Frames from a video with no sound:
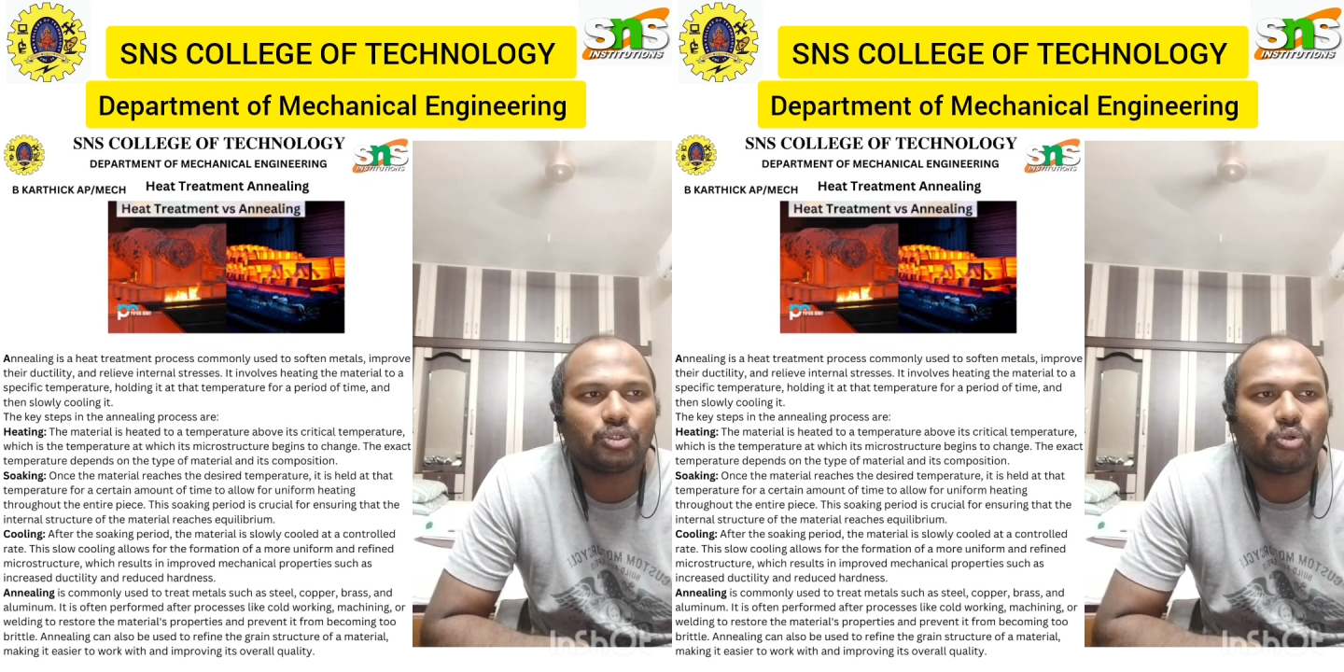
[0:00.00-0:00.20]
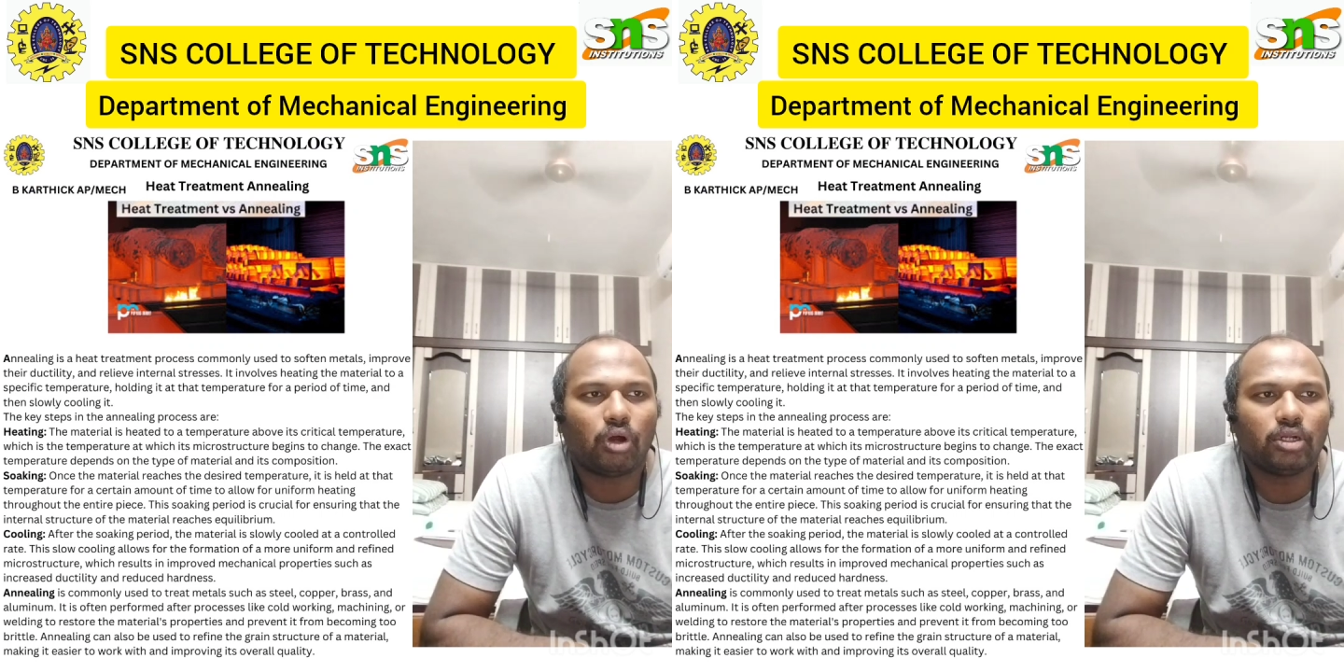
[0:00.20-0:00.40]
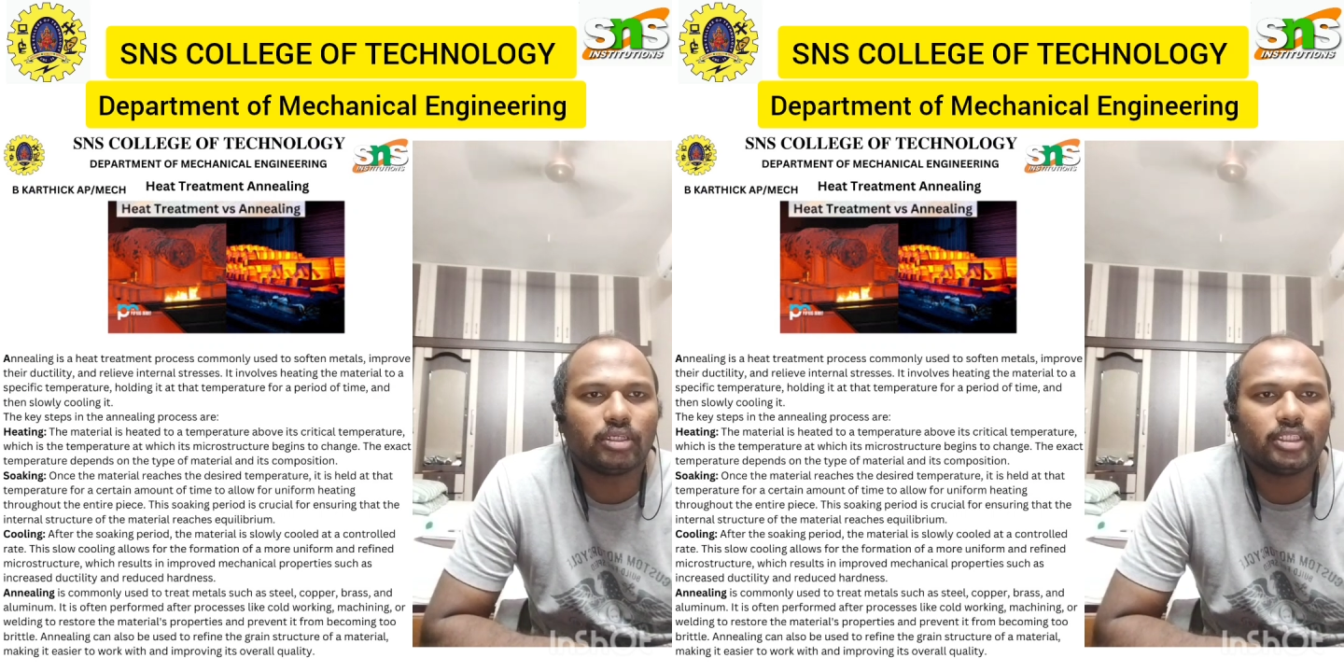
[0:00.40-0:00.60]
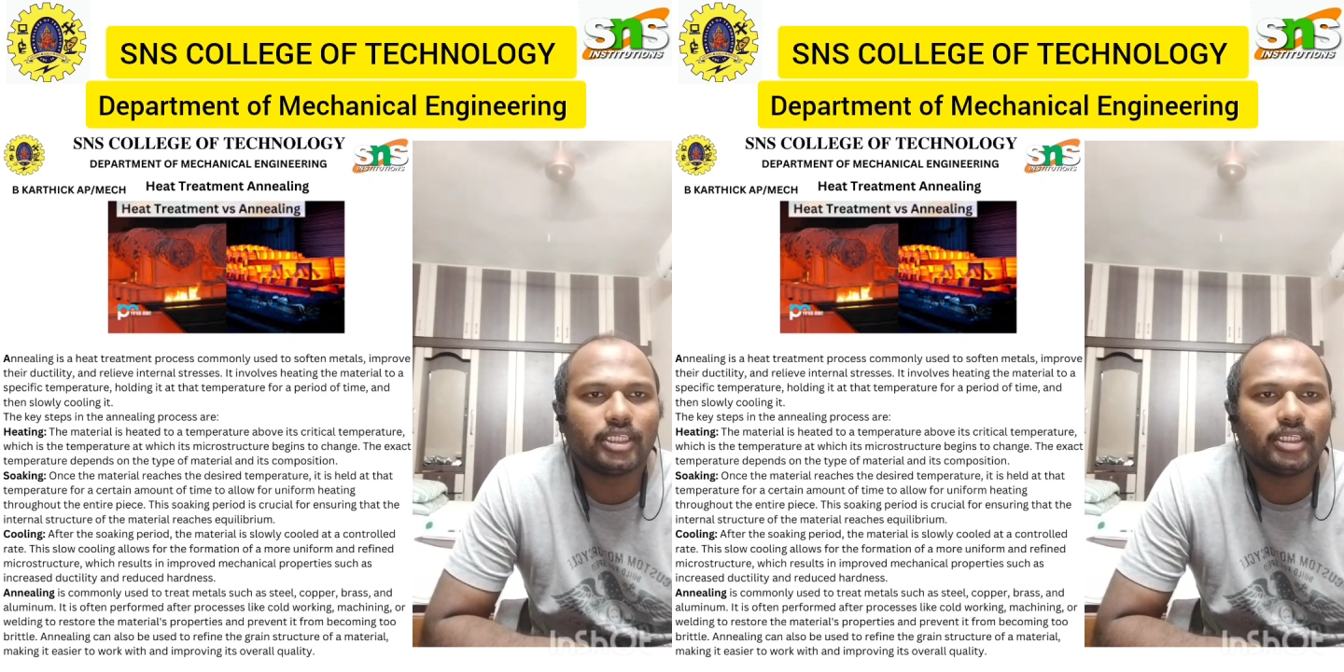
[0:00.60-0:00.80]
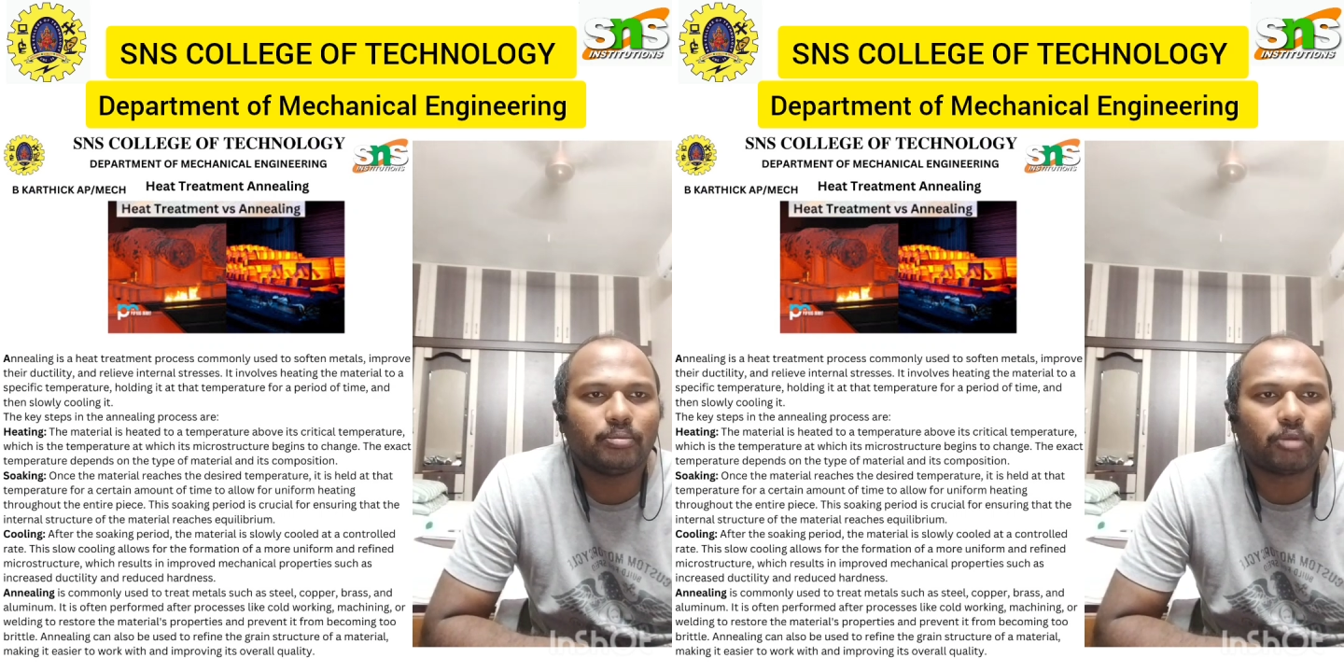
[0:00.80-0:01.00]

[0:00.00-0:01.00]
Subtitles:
to alter the